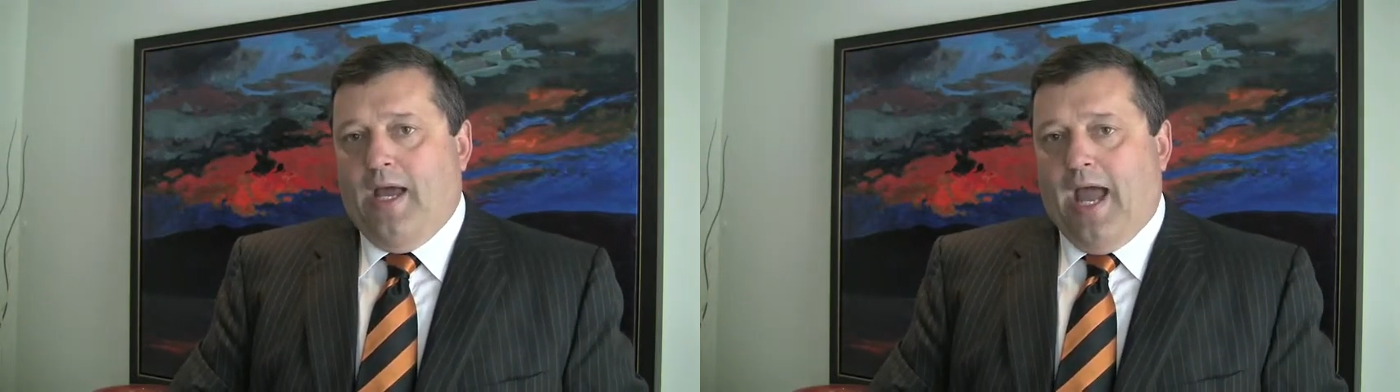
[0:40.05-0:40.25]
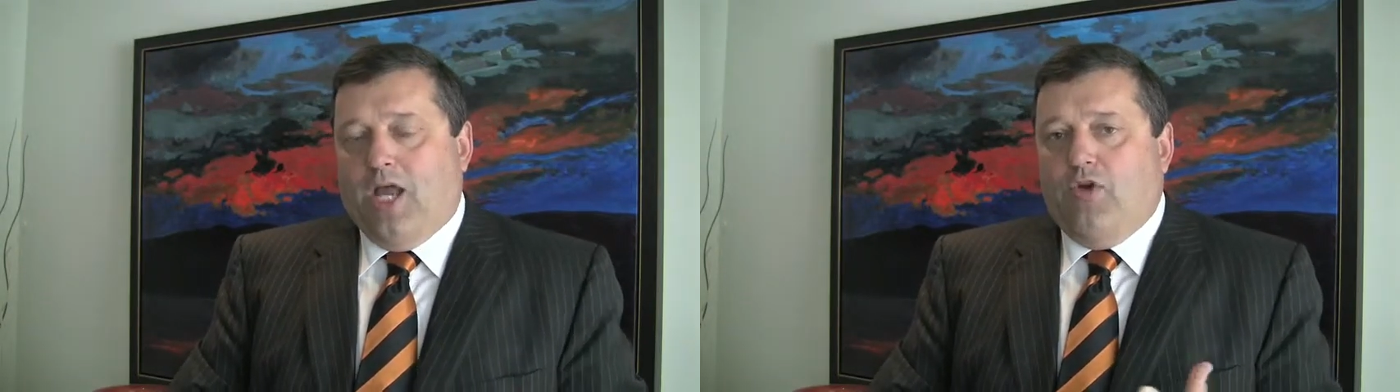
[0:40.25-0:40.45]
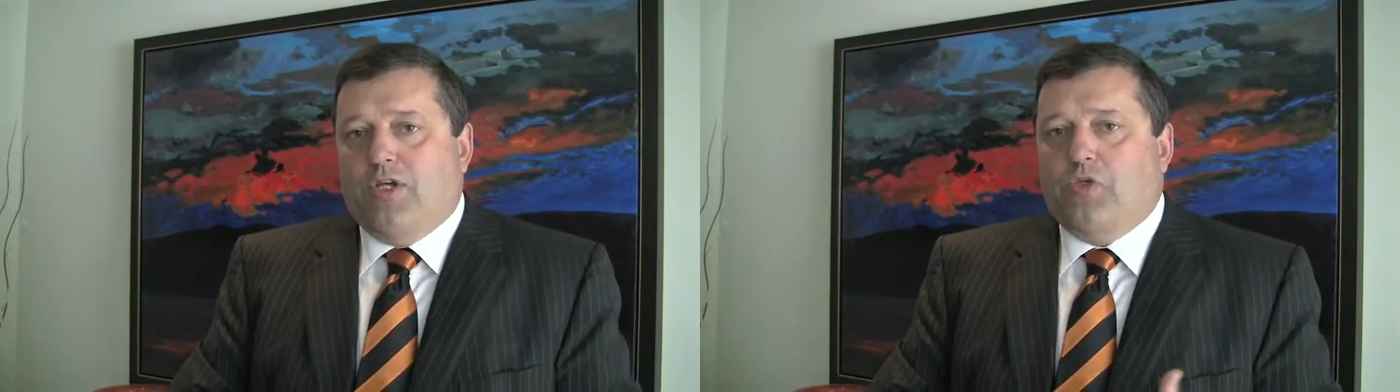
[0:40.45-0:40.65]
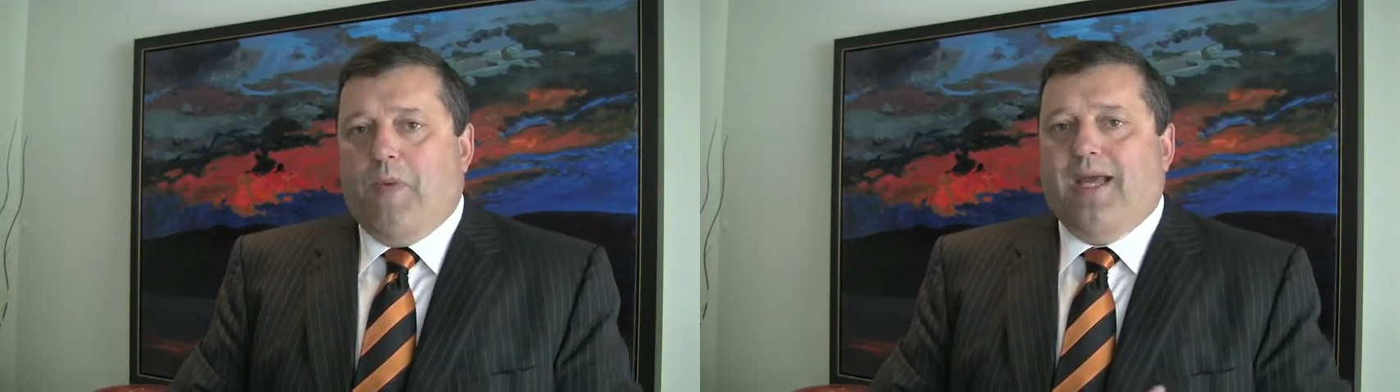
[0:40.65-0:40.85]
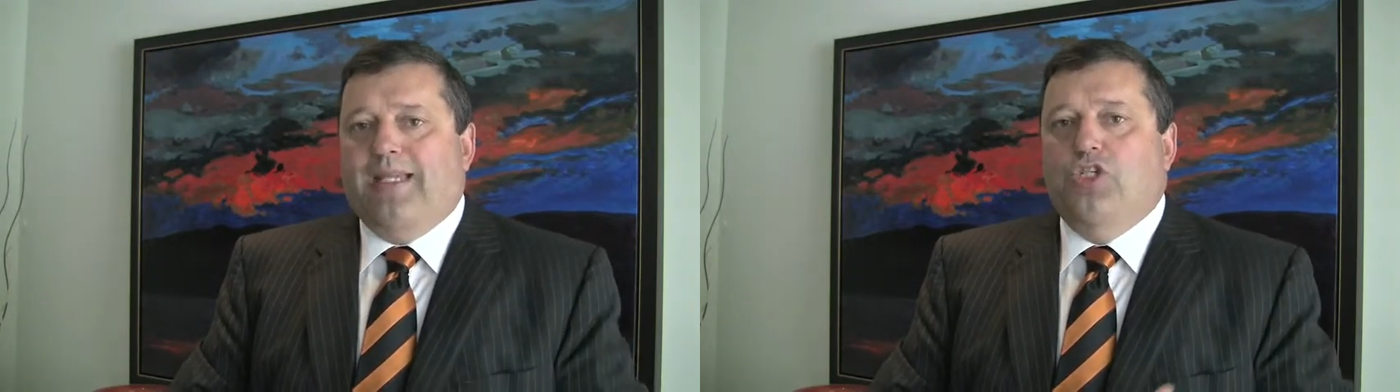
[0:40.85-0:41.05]
and you
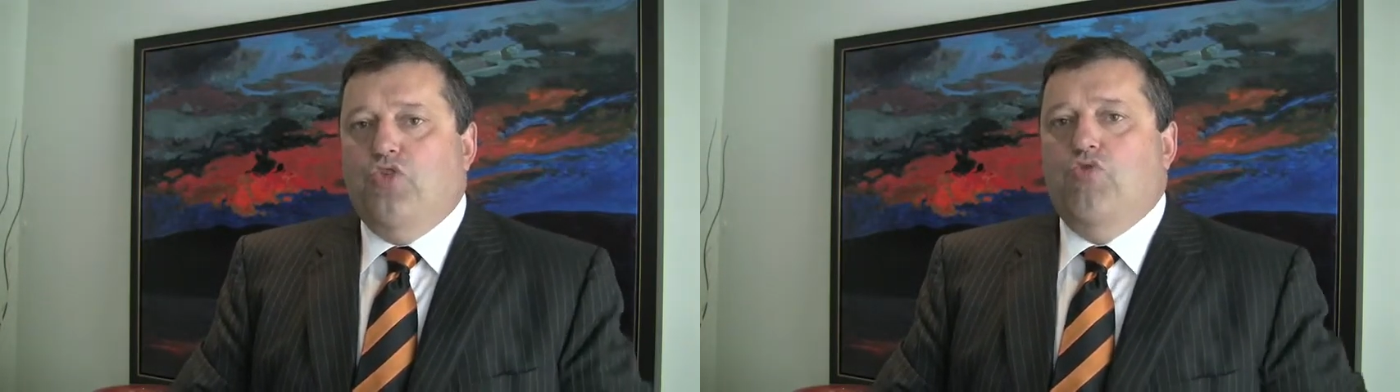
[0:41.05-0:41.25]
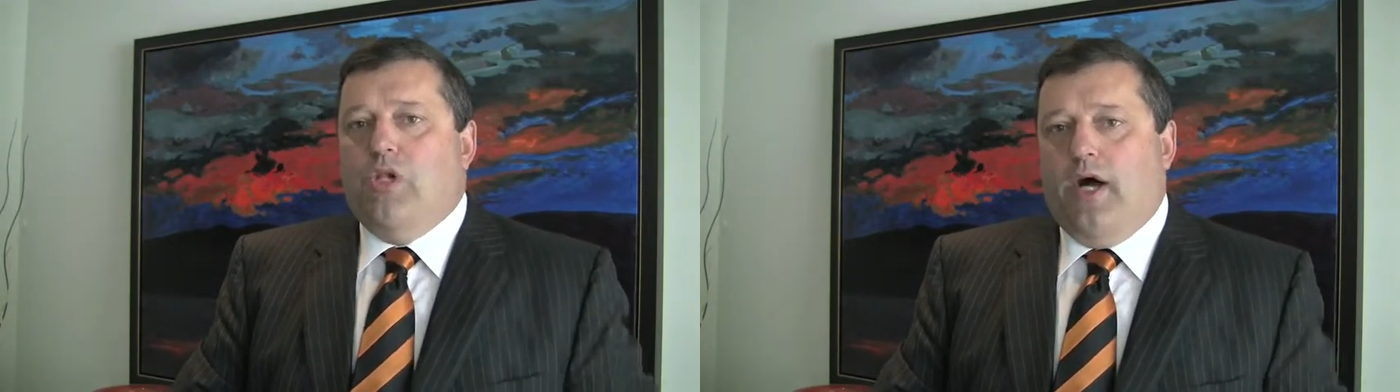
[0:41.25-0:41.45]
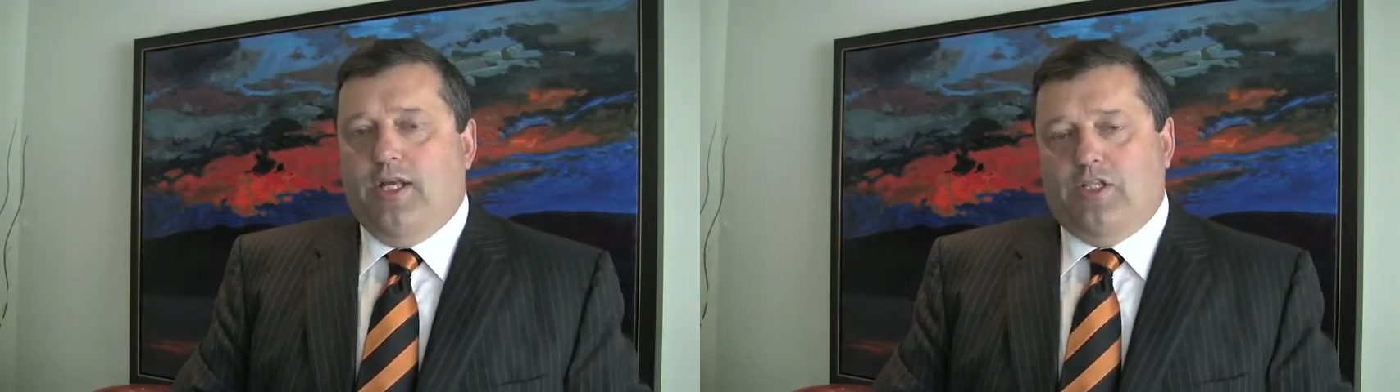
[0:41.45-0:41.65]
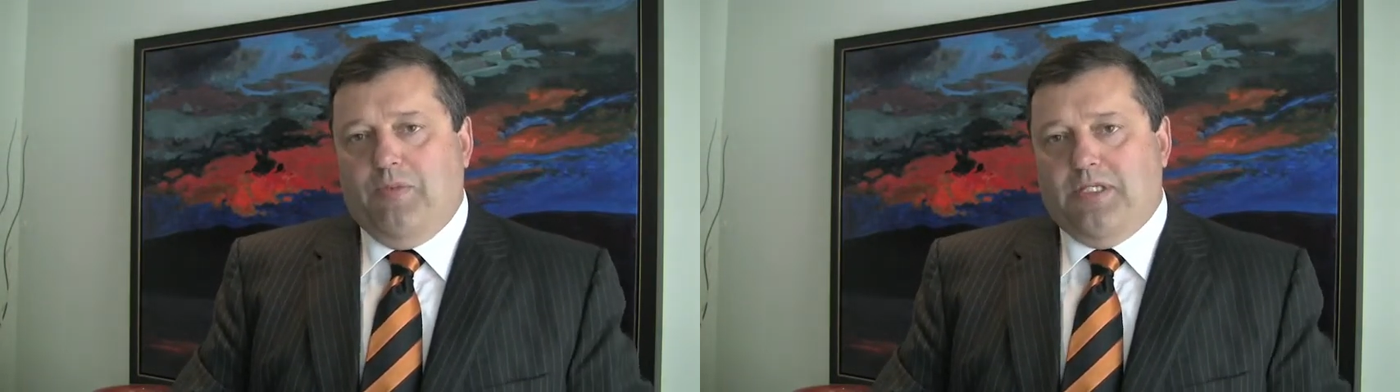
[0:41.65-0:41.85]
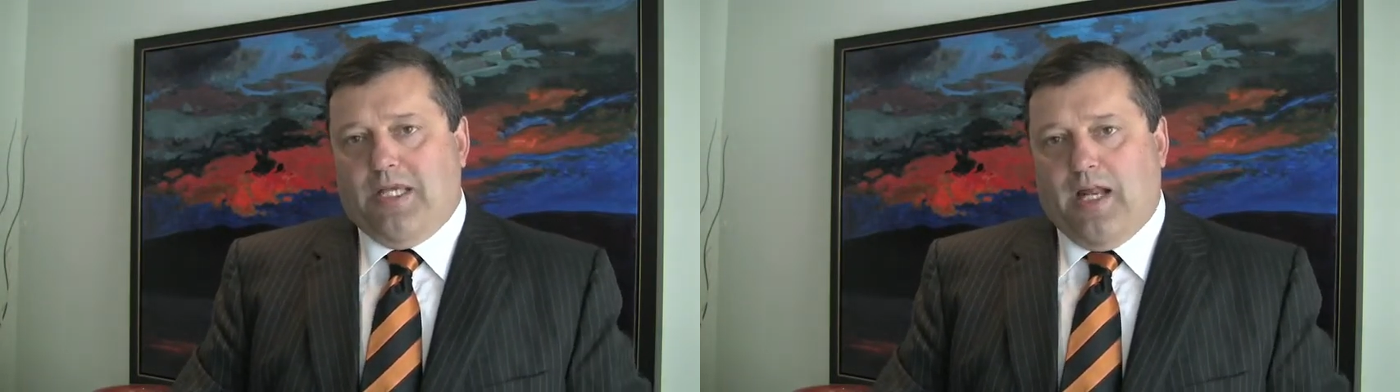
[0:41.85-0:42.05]
expect these new clients to
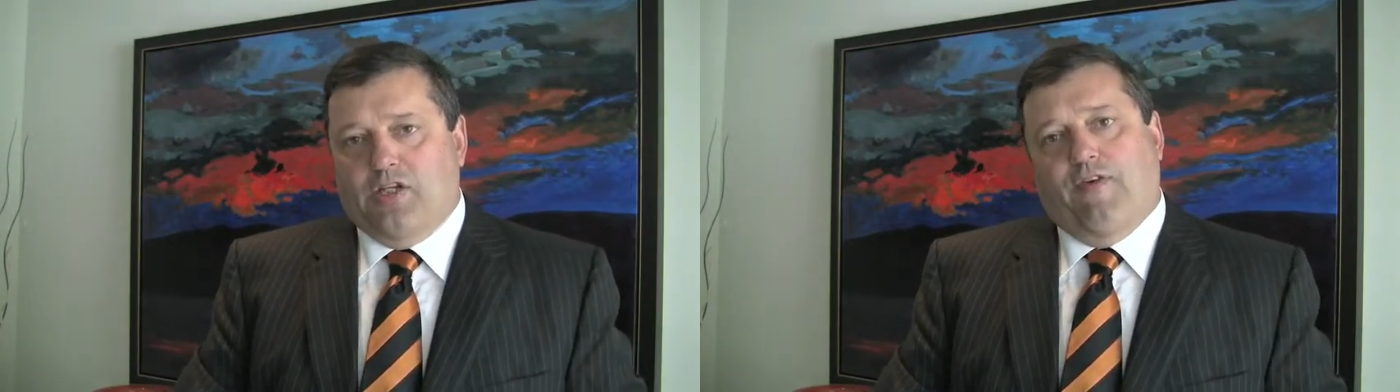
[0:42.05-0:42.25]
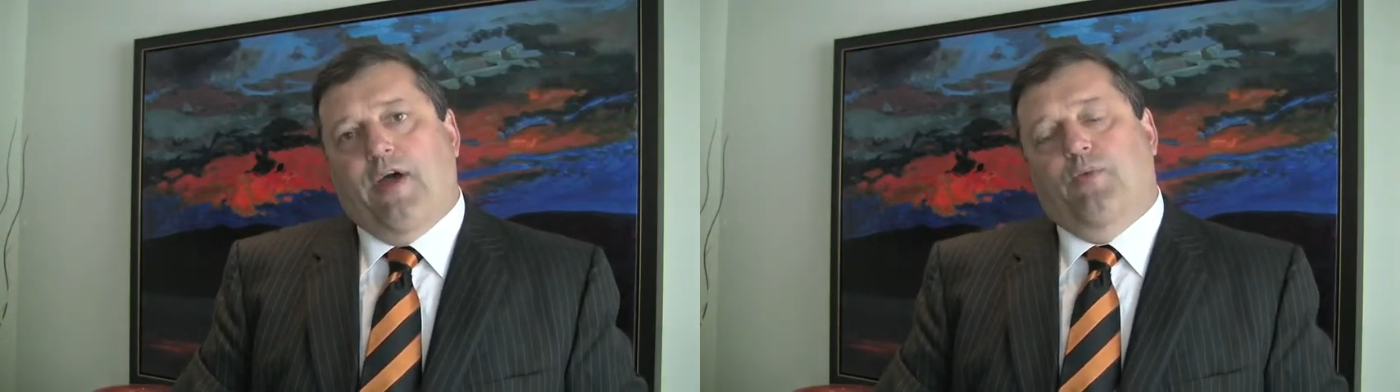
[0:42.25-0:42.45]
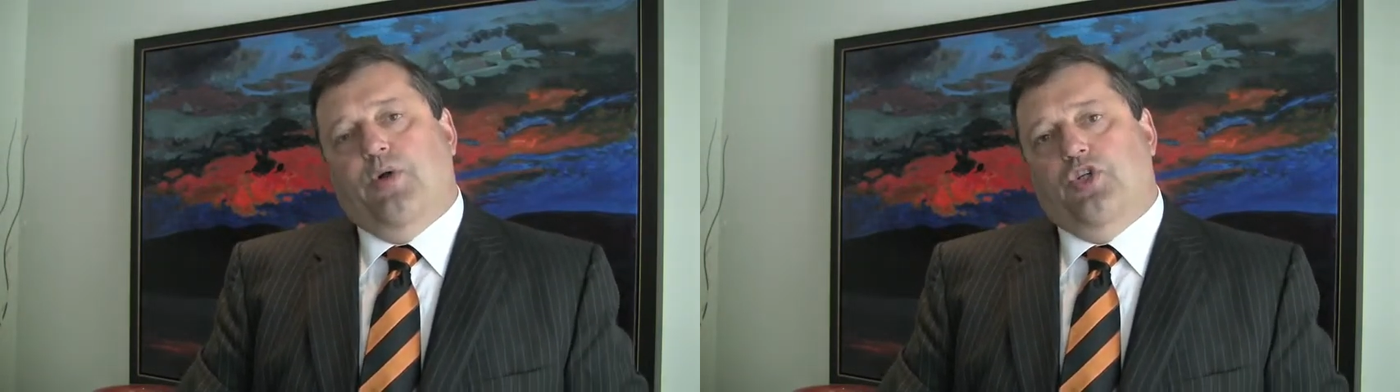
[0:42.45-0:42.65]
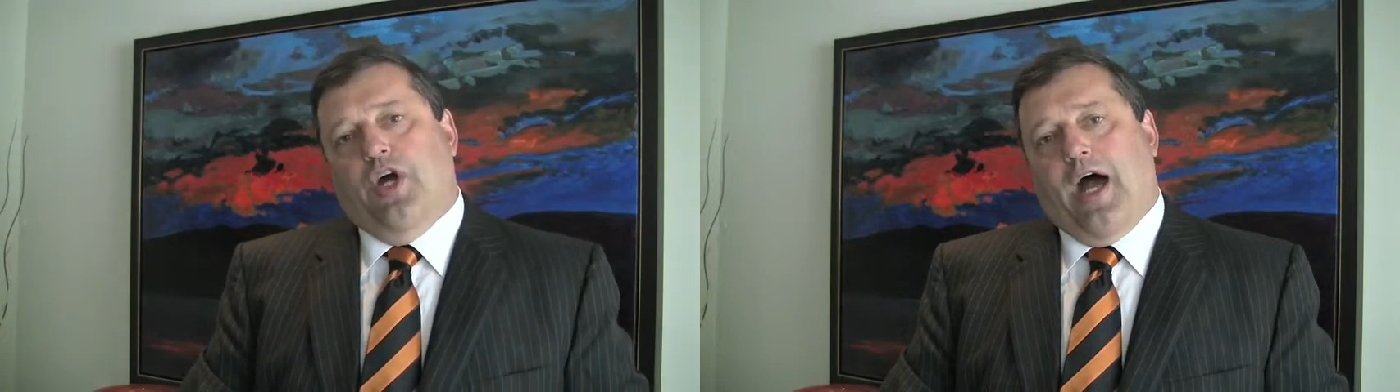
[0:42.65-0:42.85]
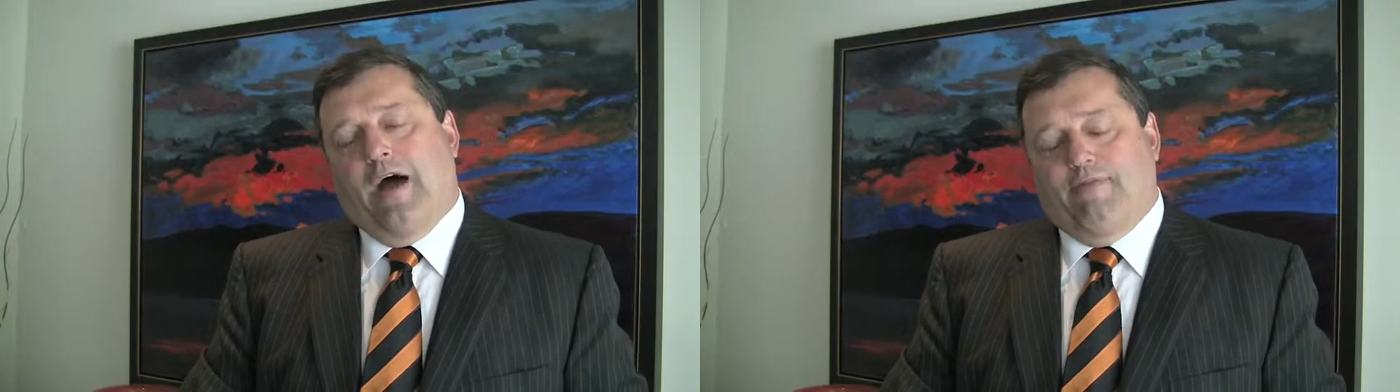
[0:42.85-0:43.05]
be satisfied with what you
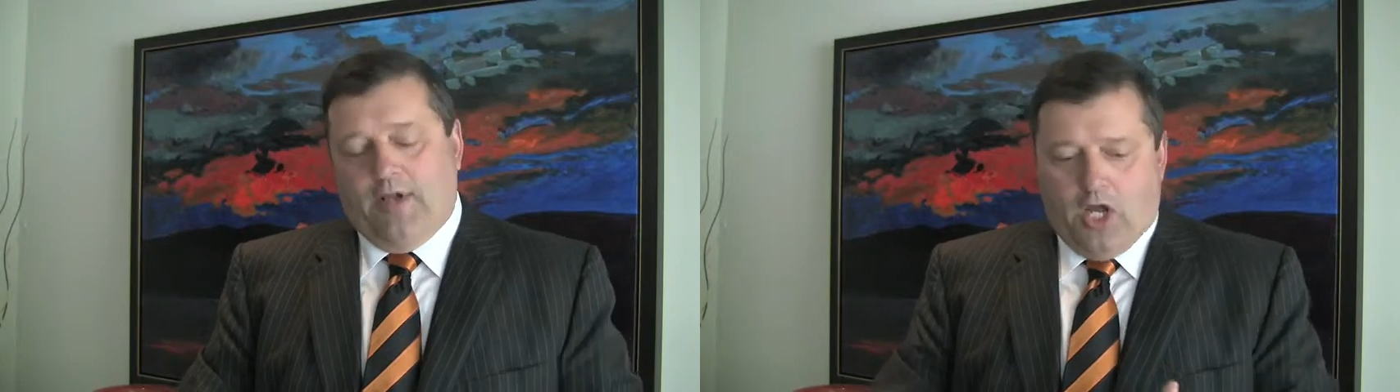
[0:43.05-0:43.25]
have.